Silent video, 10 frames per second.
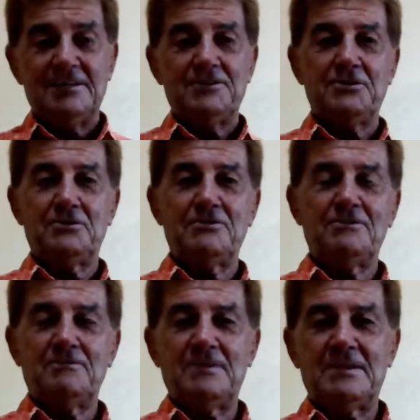So
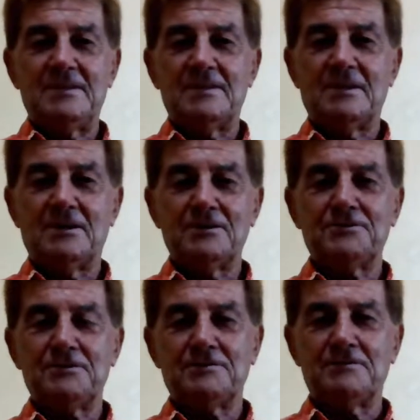the
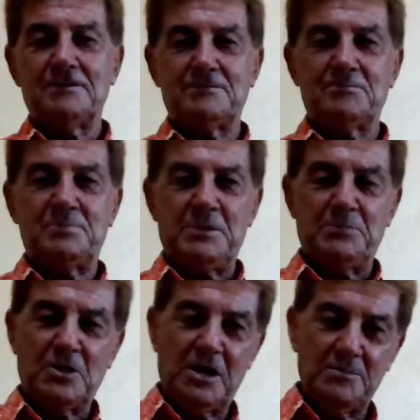culture of the
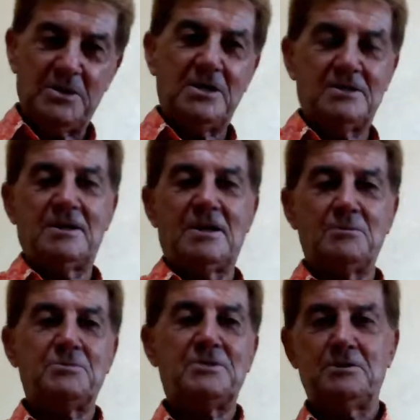people coming in to help
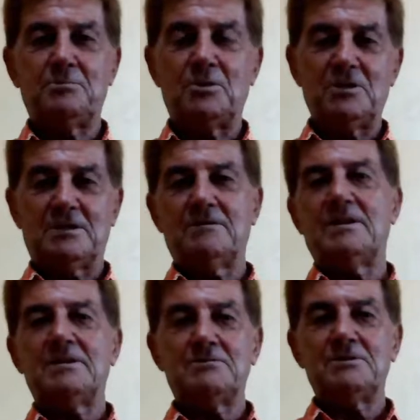with the Ebola
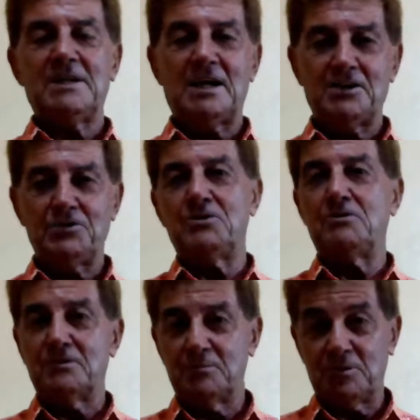crisis was not new
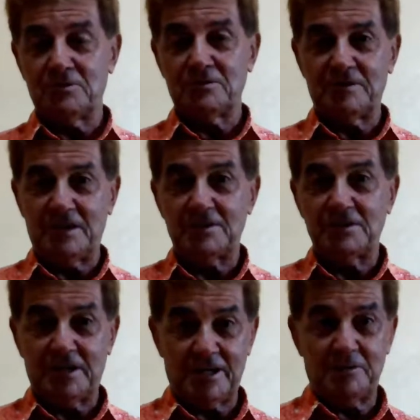to most of the
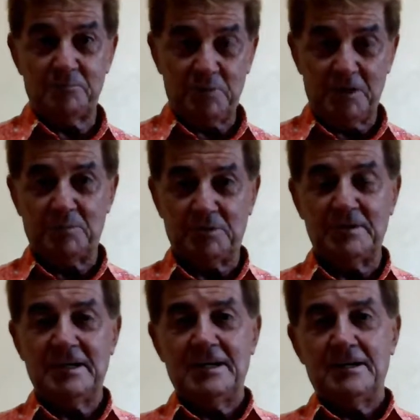educated people,
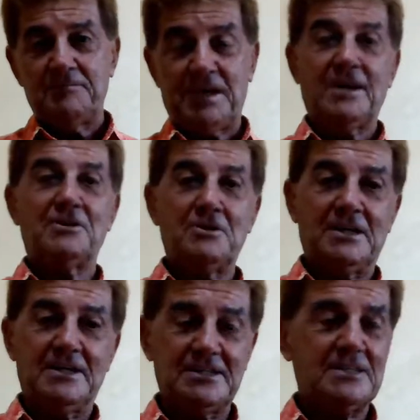thank
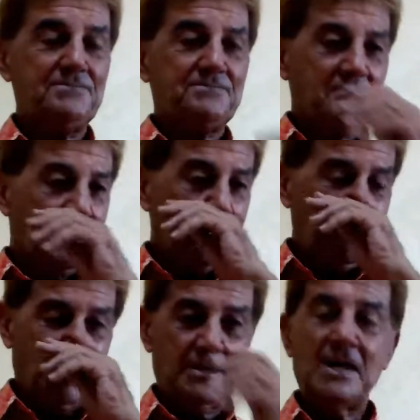goodness.
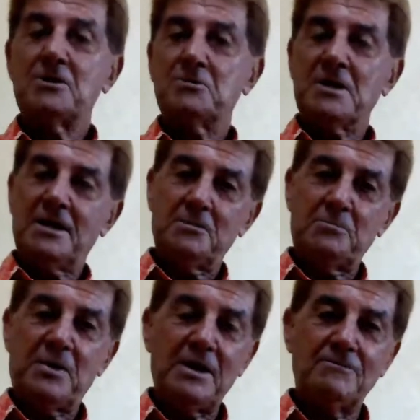And they could kind of
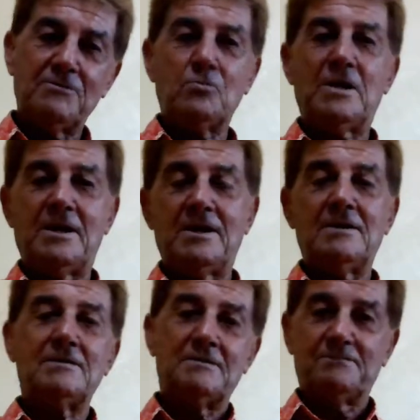pave the way
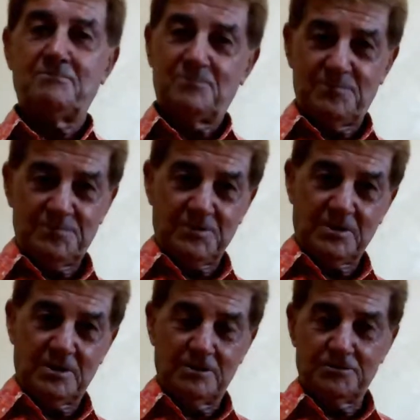for the
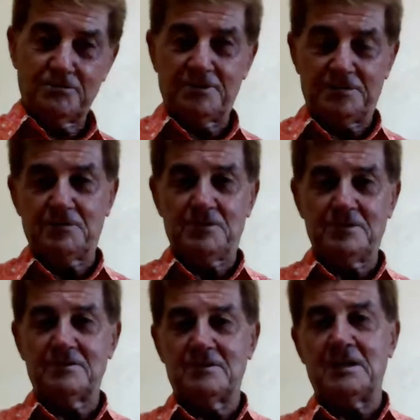cultural
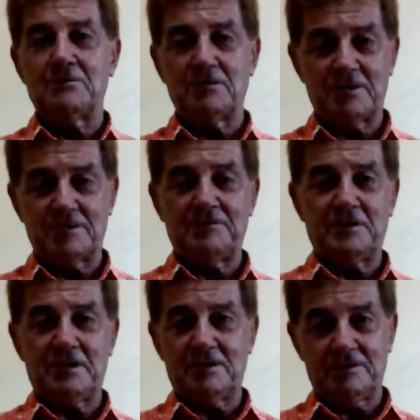differences that they were going to
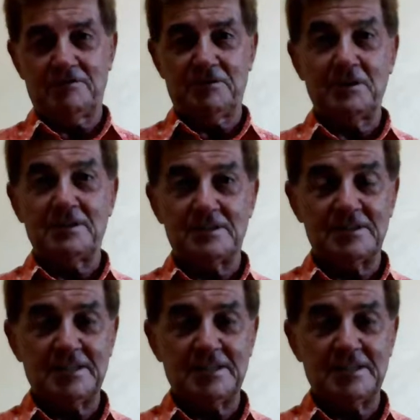find in the villages.